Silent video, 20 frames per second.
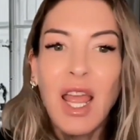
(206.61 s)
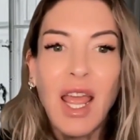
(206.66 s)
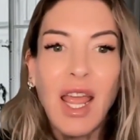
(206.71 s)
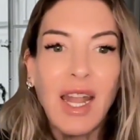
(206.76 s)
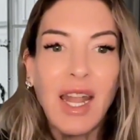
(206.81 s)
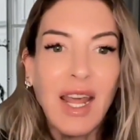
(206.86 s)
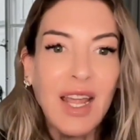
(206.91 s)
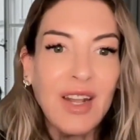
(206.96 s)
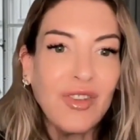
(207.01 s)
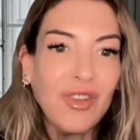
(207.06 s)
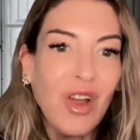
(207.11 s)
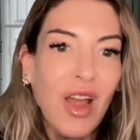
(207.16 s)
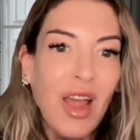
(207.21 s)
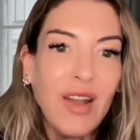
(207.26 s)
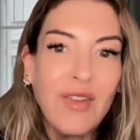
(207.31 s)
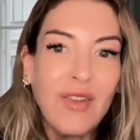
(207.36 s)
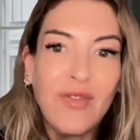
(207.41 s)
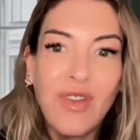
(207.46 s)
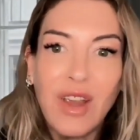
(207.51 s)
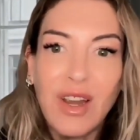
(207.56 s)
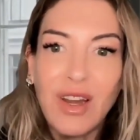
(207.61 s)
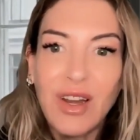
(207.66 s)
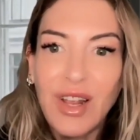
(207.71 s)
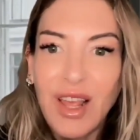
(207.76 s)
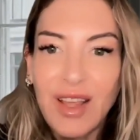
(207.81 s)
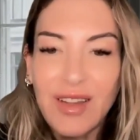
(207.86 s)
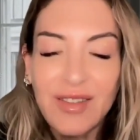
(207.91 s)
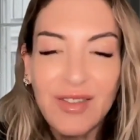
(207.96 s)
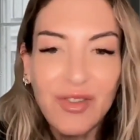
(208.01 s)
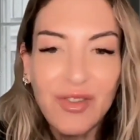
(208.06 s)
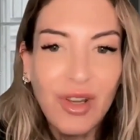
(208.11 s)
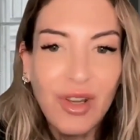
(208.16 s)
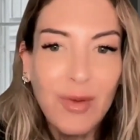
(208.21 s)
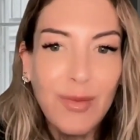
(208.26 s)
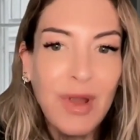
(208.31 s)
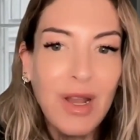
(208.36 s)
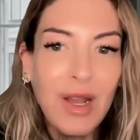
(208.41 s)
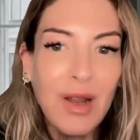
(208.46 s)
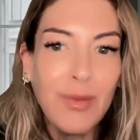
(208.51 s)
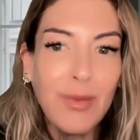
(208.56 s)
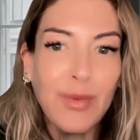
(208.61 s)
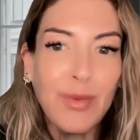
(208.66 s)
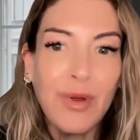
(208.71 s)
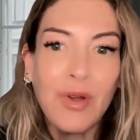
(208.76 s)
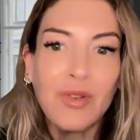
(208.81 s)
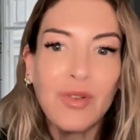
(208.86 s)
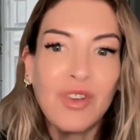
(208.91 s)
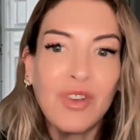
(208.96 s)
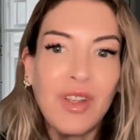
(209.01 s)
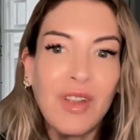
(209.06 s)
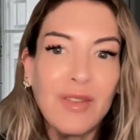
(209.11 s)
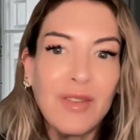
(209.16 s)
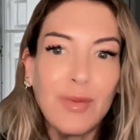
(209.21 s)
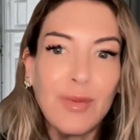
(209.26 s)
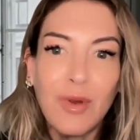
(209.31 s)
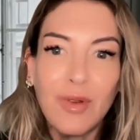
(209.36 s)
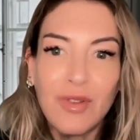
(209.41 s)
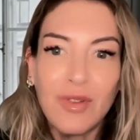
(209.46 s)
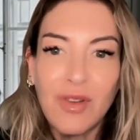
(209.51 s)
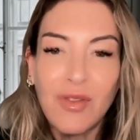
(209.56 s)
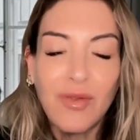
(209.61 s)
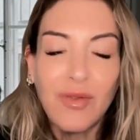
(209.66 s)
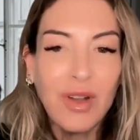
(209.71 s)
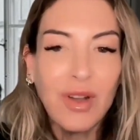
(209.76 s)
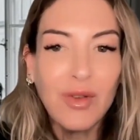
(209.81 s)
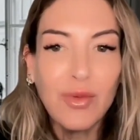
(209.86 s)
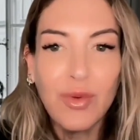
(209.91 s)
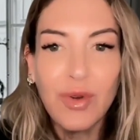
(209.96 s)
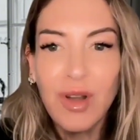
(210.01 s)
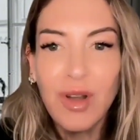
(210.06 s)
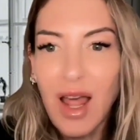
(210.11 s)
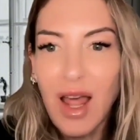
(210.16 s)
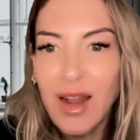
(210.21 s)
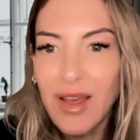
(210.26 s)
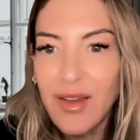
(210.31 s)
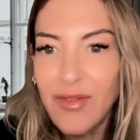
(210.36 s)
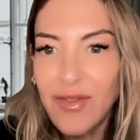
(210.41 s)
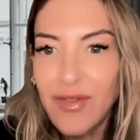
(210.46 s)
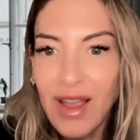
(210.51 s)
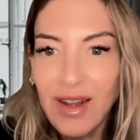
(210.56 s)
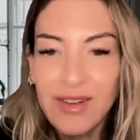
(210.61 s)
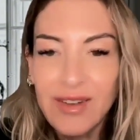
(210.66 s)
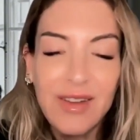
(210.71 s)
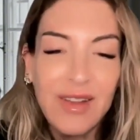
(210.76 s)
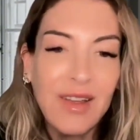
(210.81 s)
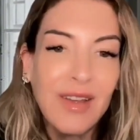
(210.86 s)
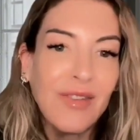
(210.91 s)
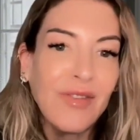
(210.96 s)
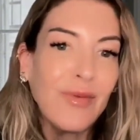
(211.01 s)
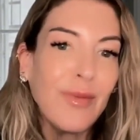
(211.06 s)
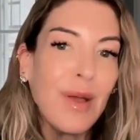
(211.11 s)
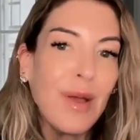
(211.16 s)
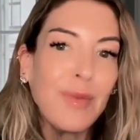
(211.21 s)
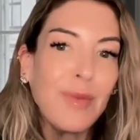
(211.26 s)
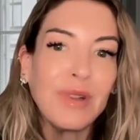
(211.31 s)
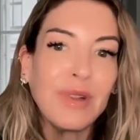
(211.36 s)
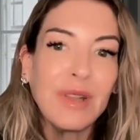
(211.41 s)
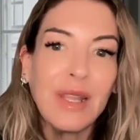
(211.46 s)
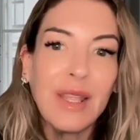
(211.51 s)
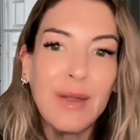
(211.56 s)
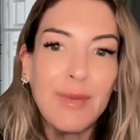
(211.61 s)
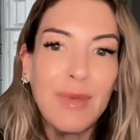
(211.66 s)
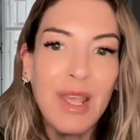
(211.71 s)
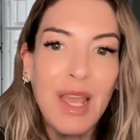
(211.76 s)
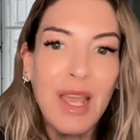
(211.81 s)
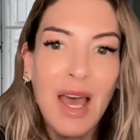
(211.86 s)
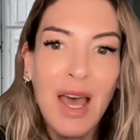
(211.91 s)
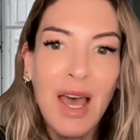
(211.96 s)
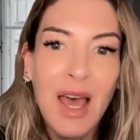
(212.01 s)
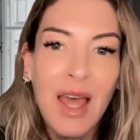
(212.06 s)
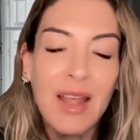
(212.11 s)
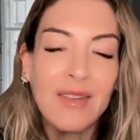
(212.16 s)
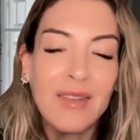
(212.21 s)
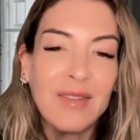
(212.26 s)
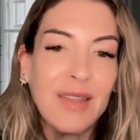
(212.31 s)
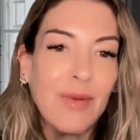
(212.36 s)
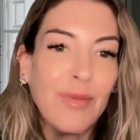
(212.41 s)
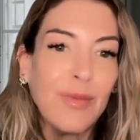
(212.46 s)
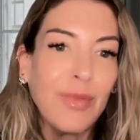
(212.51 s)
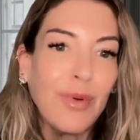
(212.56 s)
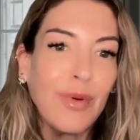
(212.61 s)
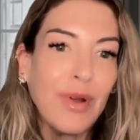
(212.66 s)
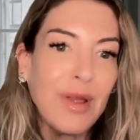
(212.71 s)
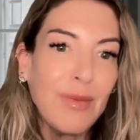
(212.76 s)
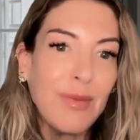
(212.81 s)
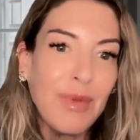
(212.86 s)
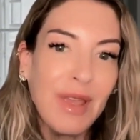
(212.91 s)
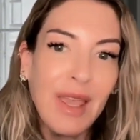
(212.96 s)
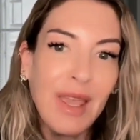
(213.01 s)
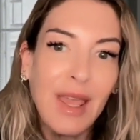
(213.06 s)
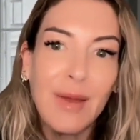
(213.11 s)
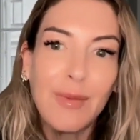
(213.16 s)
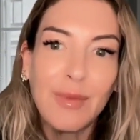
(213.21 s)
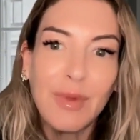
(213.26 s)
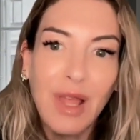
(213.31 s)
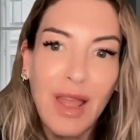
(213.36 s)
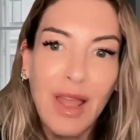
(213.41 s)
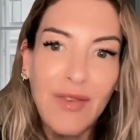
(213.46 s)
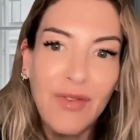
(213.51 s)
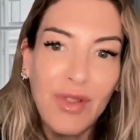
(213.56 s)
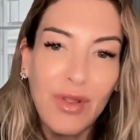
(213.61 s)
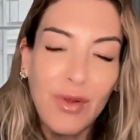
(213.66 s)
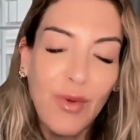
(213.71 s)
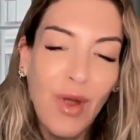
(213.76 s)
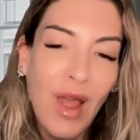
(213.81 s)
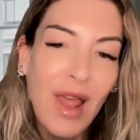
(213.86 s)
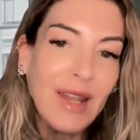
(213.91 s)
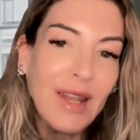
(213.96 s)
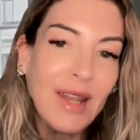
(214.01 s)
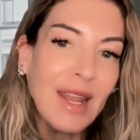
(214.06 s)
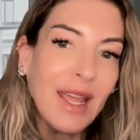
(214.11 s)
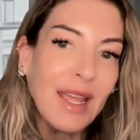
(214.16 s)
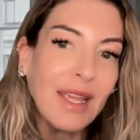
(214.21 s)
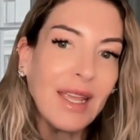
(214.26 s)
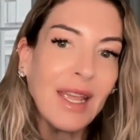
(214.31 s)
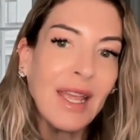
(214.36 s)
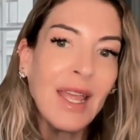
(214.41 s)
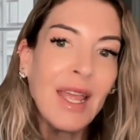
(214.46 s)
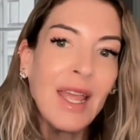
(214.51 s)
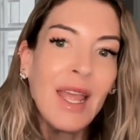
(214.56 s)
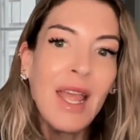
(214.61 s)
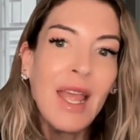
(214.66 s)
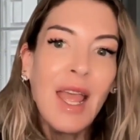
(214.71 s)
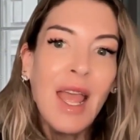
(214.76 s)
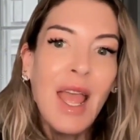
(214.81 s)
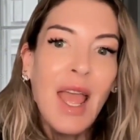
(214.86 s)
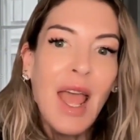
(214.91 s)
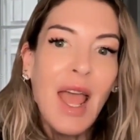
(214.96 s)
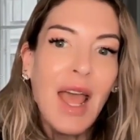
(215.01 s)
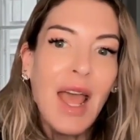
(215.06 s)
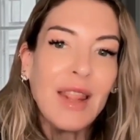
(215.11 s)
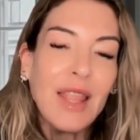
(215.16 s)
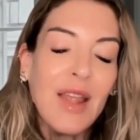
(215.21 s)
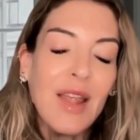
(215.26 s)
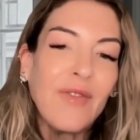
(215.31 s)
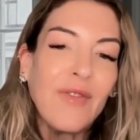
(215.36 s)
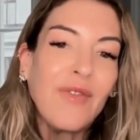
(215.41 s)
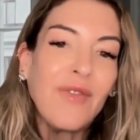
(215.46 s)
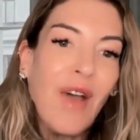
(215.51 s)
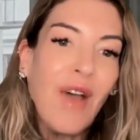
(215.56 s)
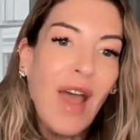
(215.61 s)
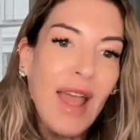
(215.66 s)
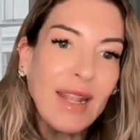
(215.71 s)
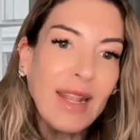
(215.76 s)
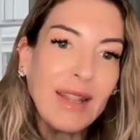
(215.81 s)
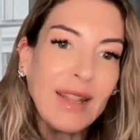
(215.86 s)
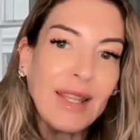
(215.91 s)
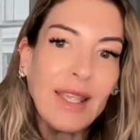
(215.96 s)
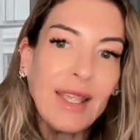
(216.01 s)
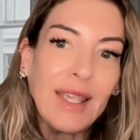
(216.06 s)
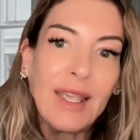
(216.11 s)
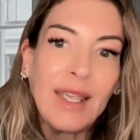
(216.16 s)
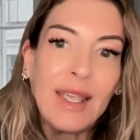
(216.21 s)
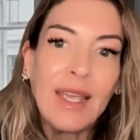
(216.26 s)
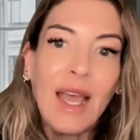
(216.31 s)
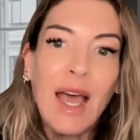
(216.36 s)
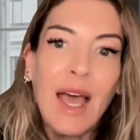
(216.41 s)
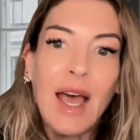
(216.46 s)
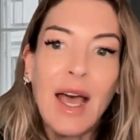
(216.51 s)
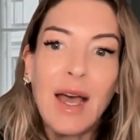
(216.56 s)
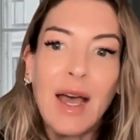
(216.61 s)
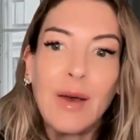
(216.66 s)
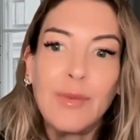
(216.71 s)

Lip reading: And I tried various treatment approaches, most of which were not effective. My bulimia at some point became life-threatening. And then finally,